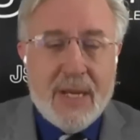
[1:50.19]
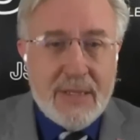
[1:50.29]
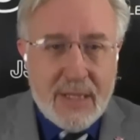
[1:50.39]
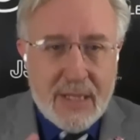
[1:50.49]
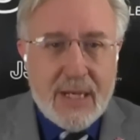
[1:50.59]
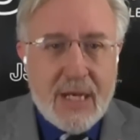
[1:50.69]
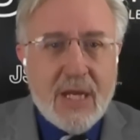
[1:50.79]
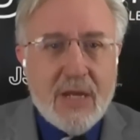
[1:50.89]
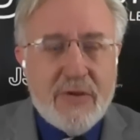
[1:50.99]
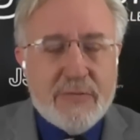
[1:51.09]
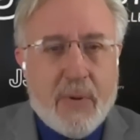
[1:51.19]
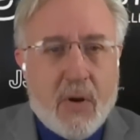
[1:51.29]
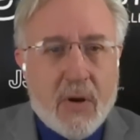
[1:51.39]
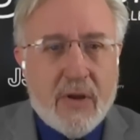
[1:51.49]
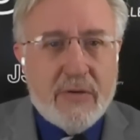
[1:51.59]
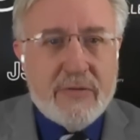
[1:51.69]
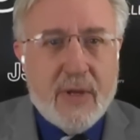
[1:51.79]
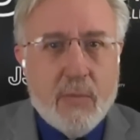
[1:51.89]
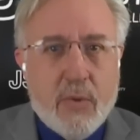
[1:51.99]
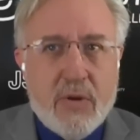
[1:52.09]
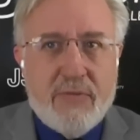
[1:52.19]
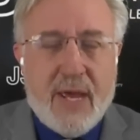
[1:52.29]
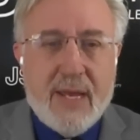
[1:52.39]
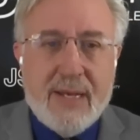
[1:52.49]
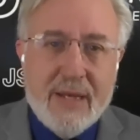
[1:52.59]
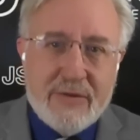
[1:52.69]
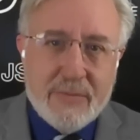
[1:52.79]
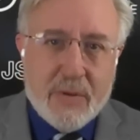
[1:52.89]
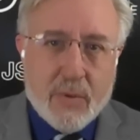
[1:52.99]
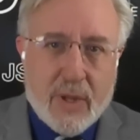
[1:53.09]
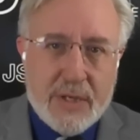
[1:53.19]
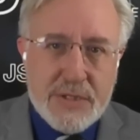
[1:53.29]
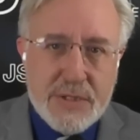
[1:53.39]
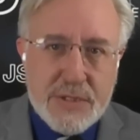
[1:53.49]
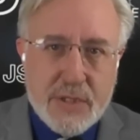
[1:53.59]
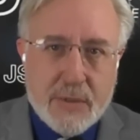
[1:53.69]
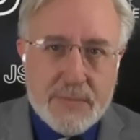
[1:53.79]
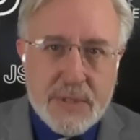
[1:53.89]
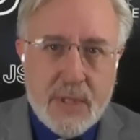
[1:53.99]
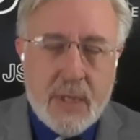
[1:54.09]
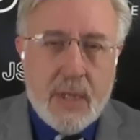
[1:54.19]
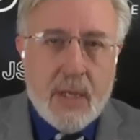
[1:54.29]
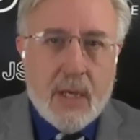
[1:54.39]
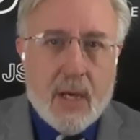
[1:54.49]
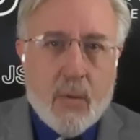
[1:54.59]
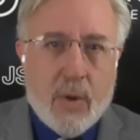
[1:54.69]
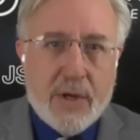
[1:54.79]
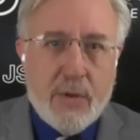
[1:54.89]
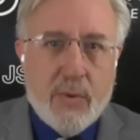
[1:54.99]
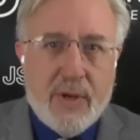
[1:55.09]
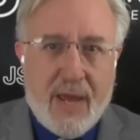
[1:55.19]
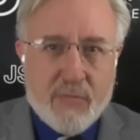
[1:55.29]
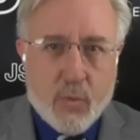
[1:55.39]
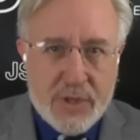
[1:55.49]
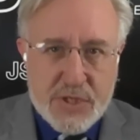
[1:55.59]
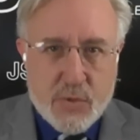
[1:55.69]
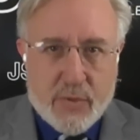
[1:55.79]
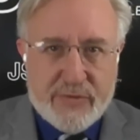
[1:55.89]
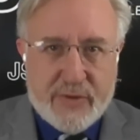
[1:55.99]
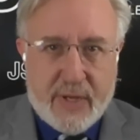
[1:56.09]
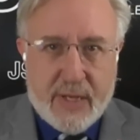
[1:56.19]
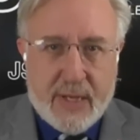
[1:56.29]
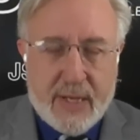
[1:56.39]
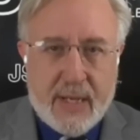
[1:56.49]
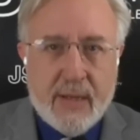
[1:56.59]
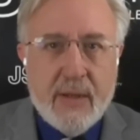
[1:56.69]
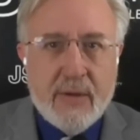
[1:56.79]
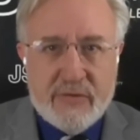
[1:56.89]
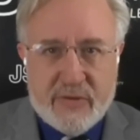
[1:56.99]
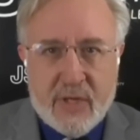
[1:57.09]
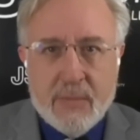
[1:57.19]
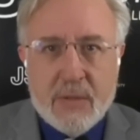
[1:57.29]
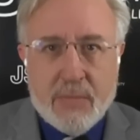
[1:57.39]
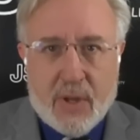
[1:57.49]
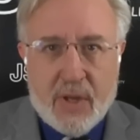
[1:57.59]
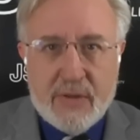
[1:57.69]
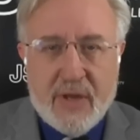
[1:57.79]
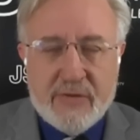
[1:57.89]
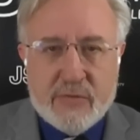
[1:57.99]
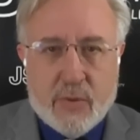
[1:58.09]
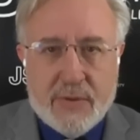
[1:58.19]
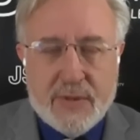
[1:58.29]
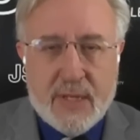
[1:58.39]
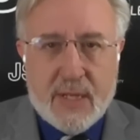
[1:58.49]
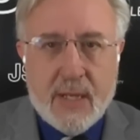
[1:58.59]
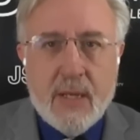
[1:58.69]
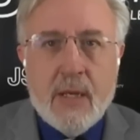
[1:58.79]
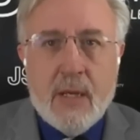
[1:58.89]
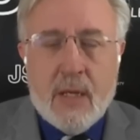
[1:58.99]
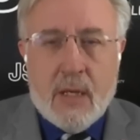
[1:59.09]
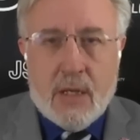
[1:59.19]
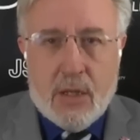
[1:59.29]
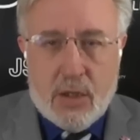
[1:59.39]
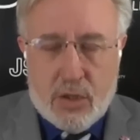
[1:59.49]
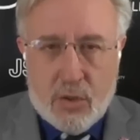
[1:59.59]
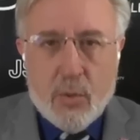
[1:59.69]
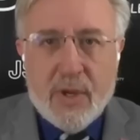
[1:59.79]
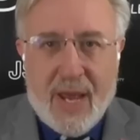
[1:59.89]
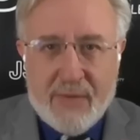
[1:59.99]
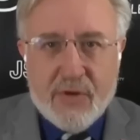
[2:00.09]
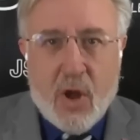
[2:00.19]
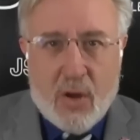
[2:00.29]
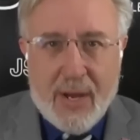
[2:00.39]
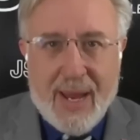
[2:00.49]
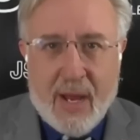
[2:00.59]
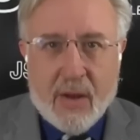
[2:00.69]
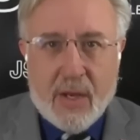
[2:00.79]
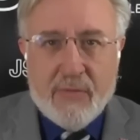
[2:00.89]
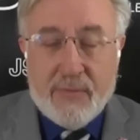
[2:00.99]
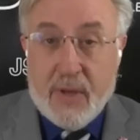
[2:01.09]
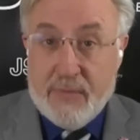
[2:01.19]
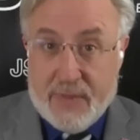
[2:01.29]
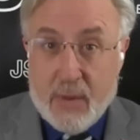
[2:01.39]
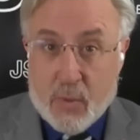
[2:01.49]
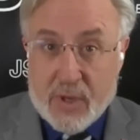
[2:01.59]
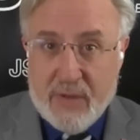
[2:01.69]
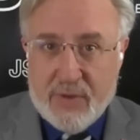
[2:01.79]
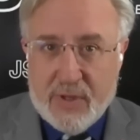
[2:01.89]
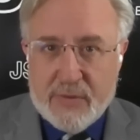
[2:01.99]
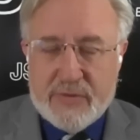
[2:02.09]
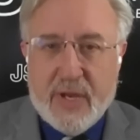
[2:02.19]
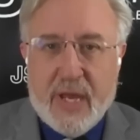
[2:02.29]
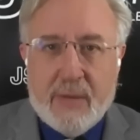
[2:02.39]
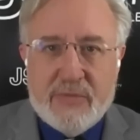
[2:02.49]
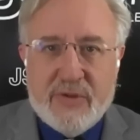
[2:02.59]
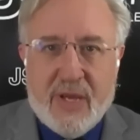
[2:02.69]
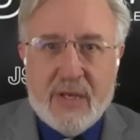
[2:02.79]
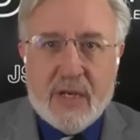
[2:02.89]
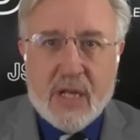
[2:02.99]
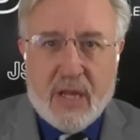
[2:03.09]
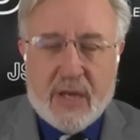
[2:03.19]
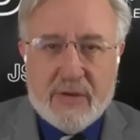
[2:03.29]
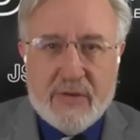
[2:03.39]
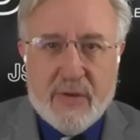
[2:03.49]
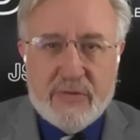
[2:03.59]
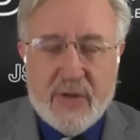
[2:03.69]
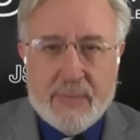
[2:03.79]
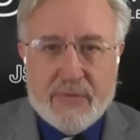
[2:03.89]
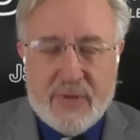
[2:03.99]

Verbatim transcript: And then any of these parties that would have had intimate relationships, uh, where you would have rich source DNA semen, blood, that sort of thing, you would have gone out if, if they were given those names and collected those samples.